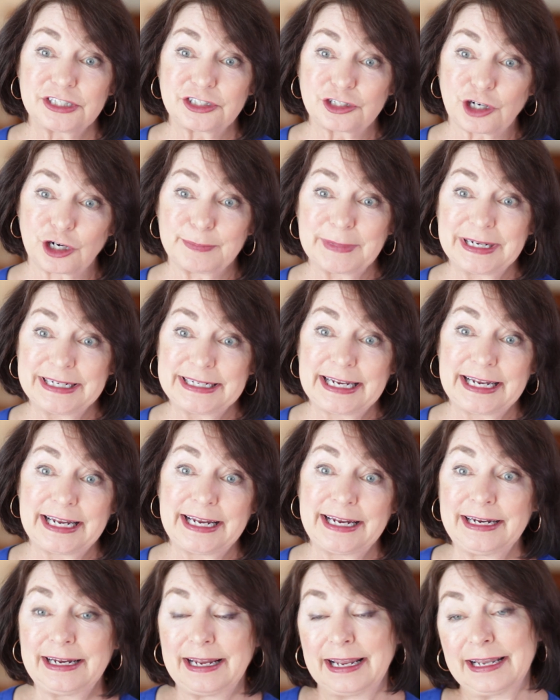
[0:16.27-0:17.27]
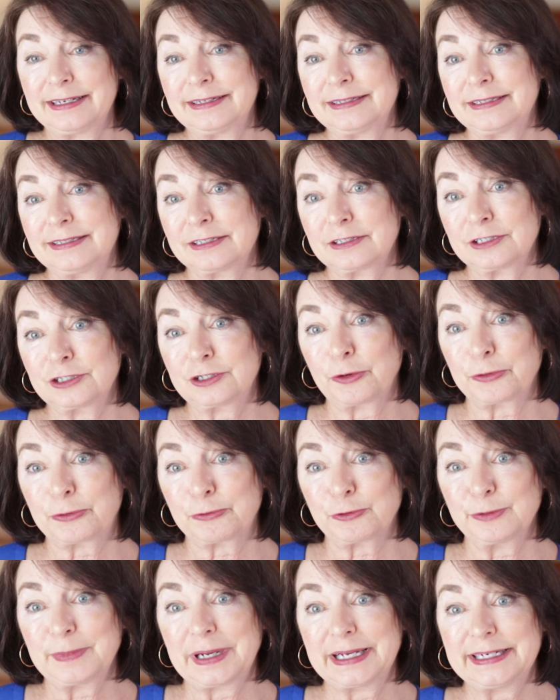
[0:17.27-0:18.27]
start my day and go
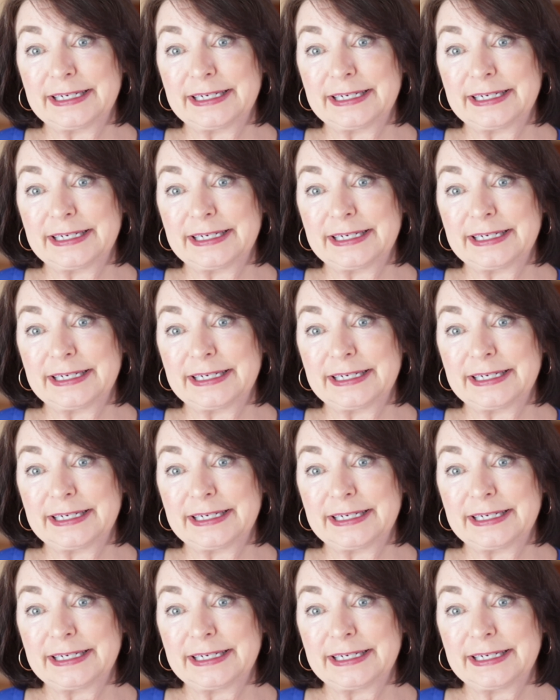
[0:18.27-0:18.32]
through my